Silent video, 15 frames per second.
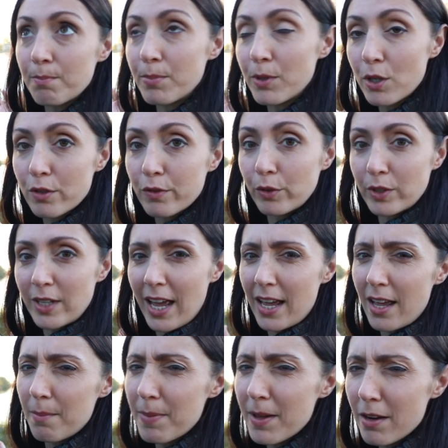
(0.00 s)
a beautiful day,
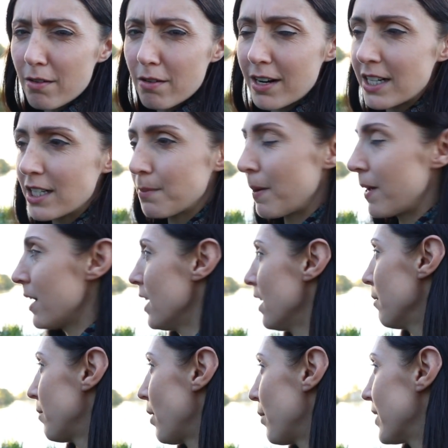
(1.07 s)
a bit crisp,
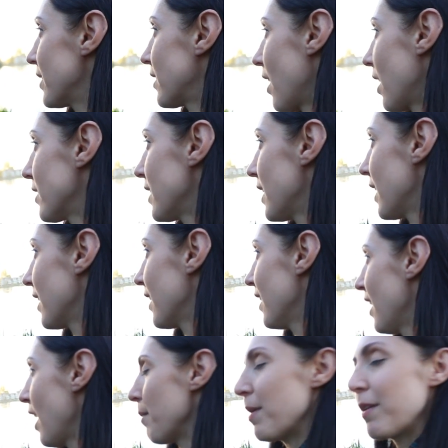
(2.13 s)
but we're starting
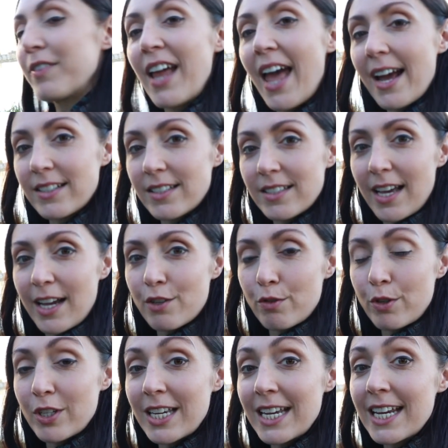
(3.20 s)
a bit of an exercise
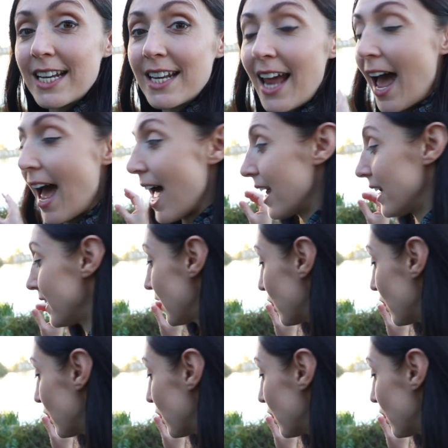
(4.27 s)
routine, and